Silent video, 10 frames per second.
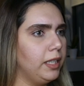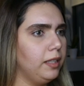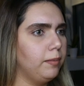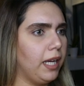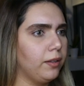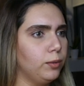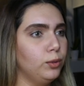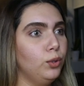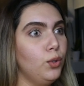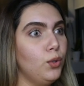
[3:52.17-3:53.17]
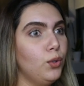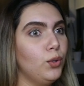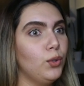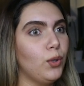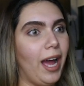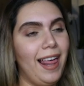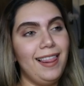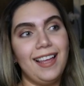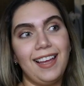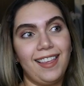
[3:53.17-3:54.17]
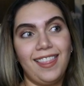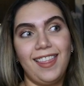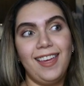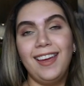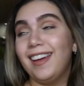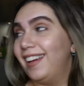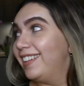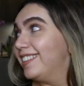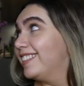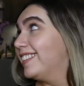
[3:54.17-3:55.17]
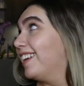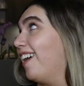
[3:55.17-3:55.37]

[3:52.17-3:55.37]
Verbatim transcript: eight bathroom. Ooh, I like this.